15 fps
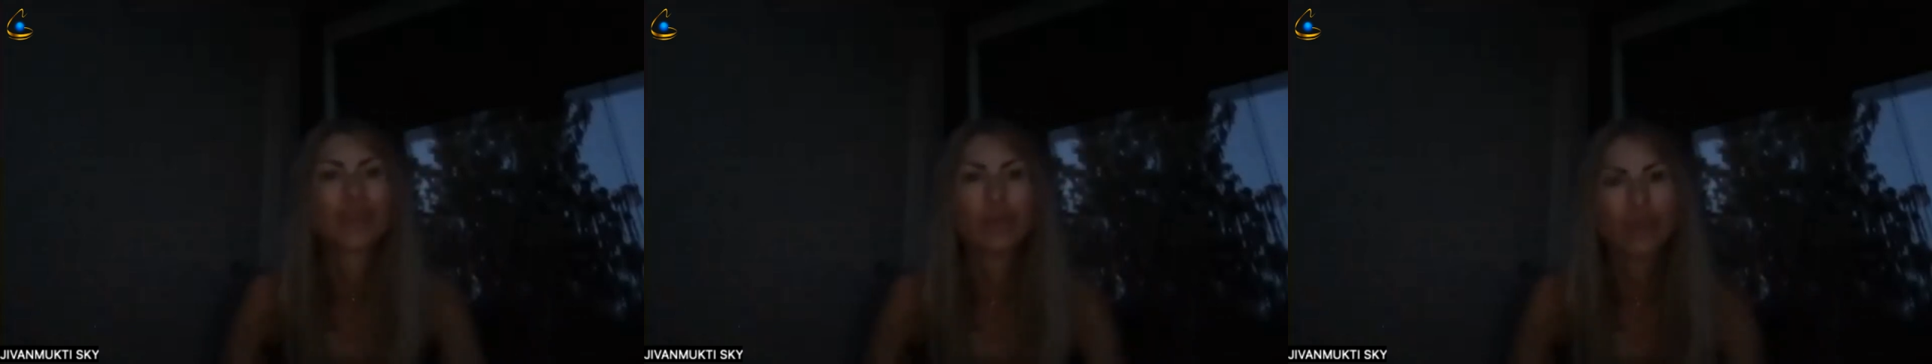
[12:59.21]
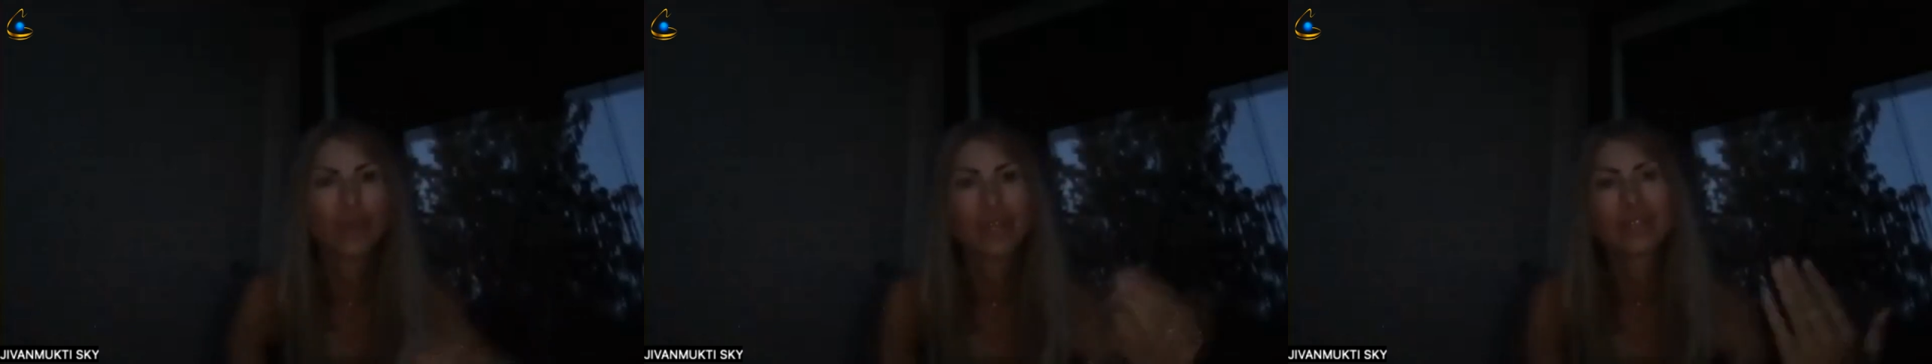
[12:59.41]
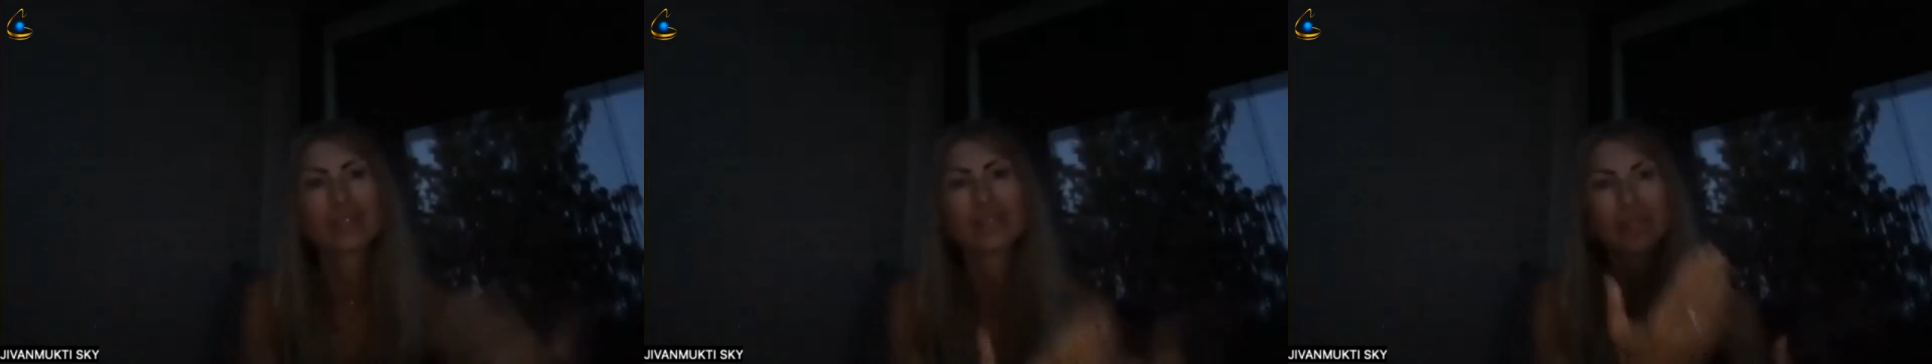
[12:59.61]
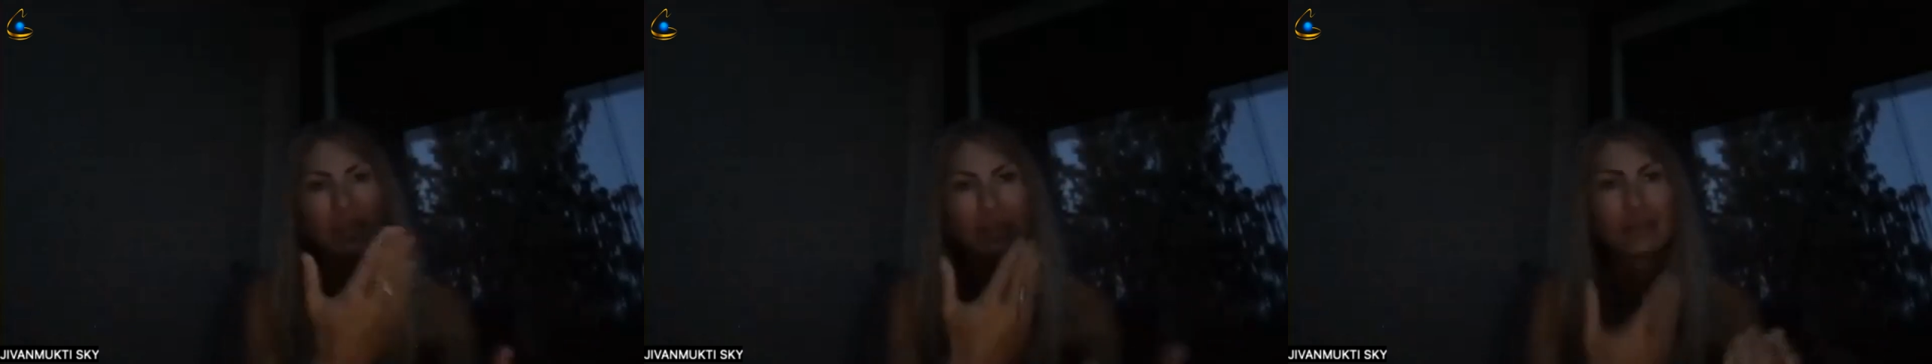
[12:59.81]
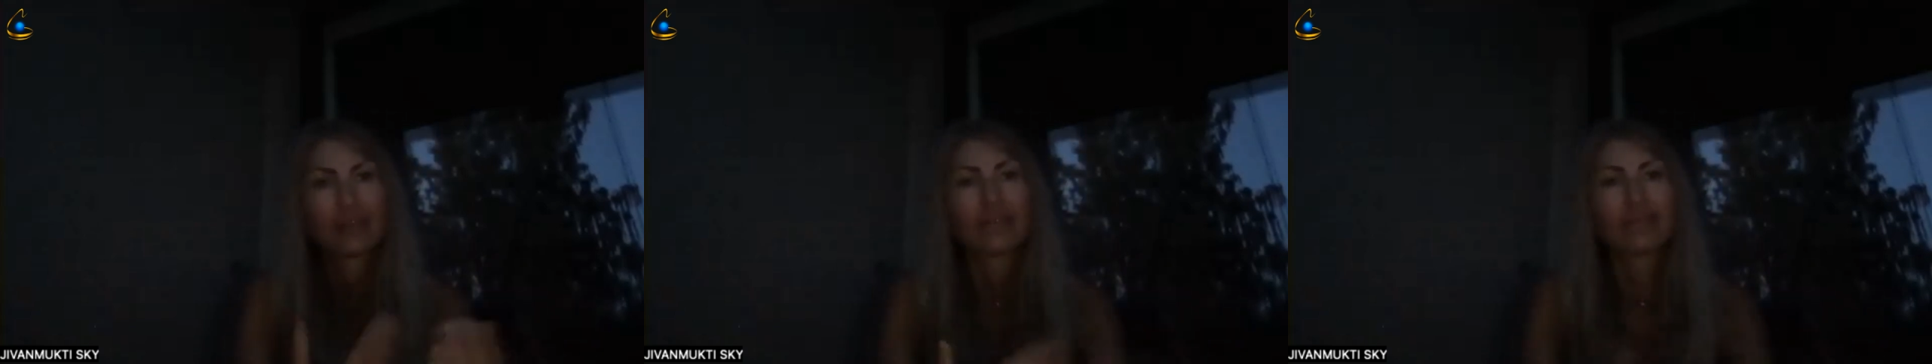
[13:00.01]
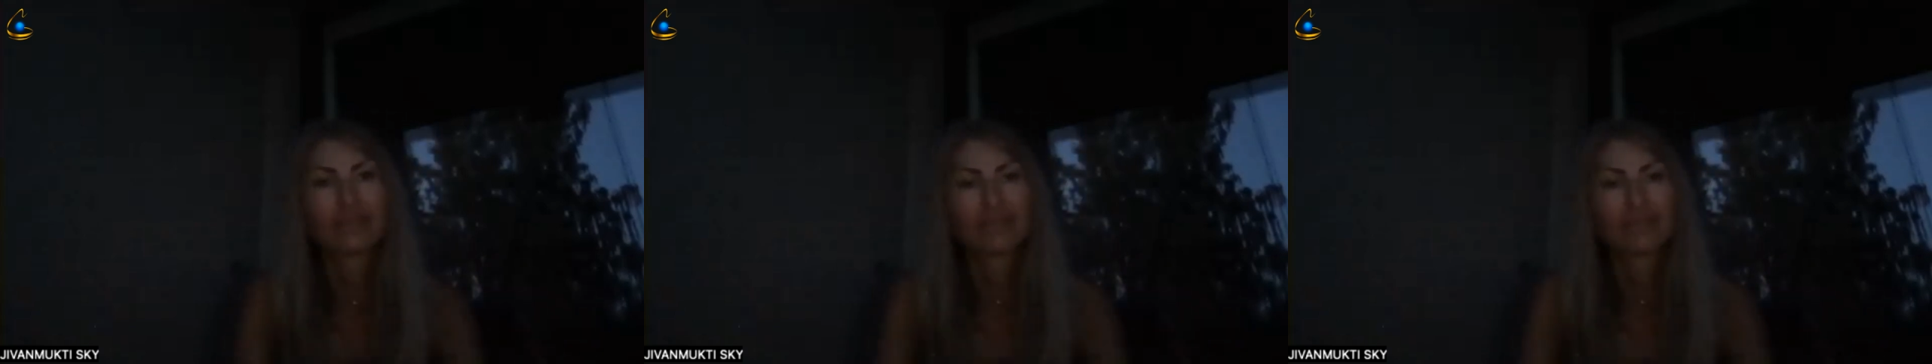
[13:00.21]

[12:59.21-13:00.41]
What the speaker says: we consider